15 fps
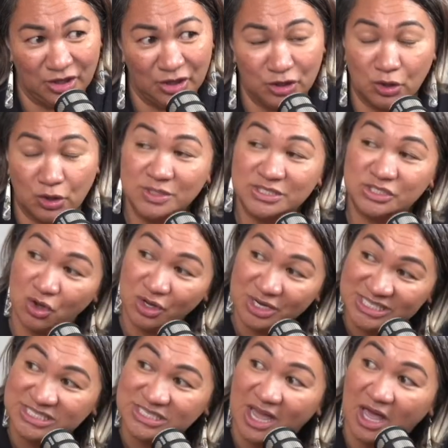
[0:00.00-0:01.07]
You know, it's got to
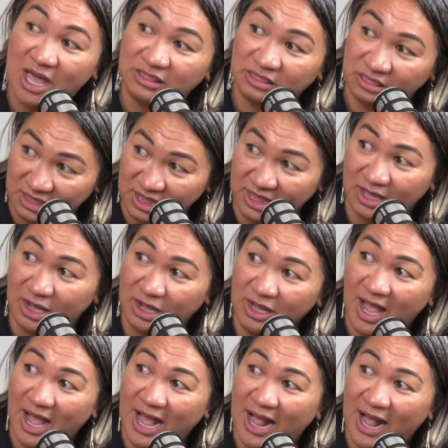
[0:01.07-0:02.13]
start there
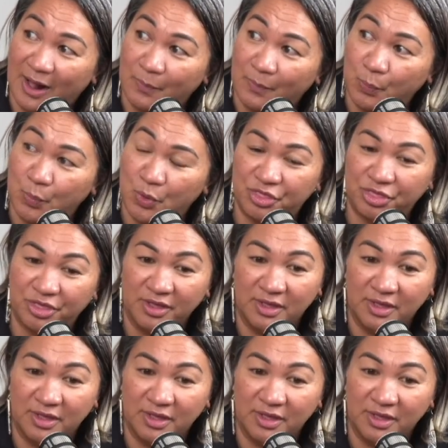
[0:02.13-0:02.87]
with,